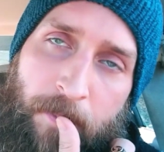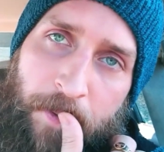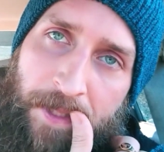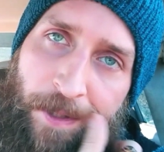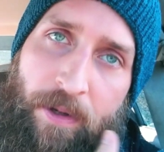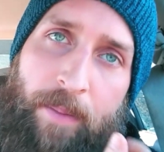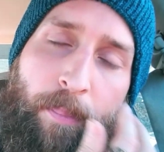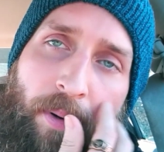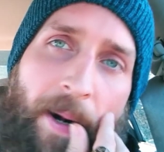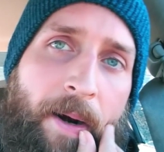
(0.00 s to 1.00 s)
teary
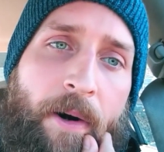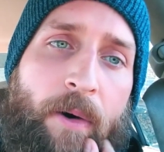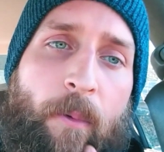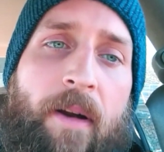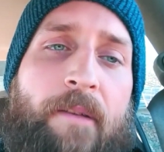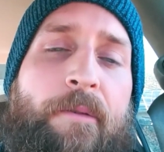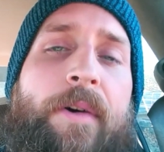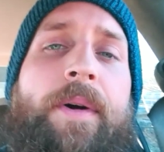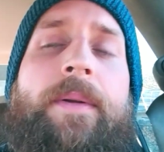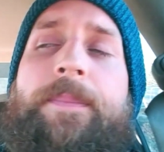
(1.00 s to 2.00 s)
prayer or
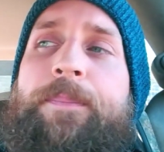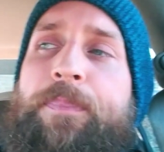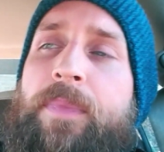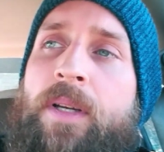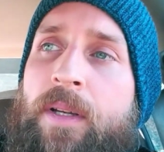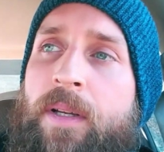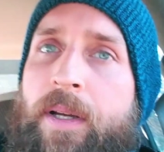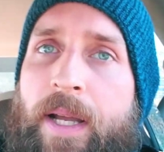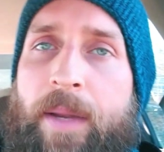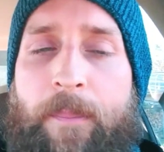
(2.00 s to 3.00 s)
whatever
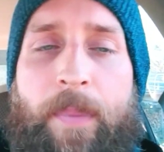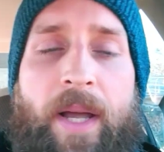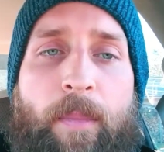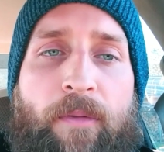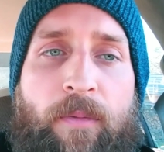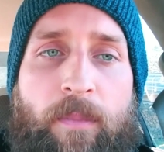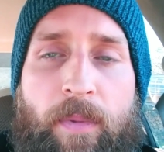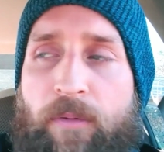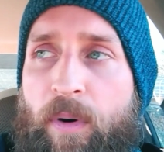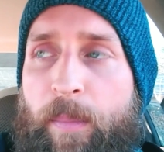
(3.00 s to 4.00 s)
in bed
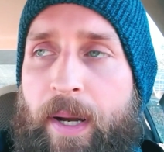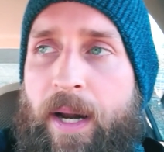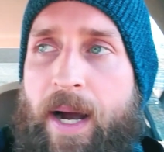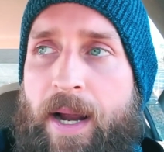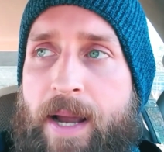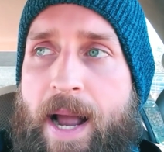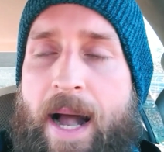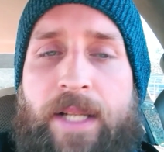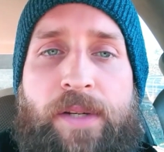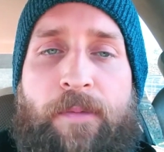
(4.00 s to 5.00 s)
before bed. I
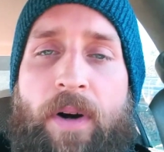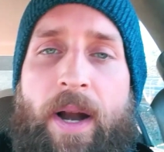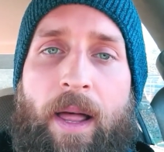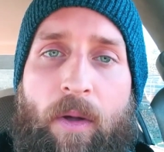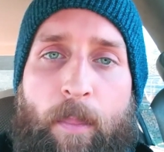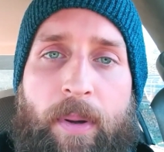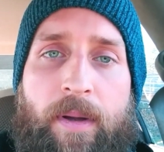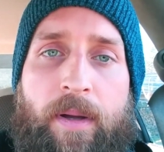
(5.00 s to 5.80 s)
asked for help.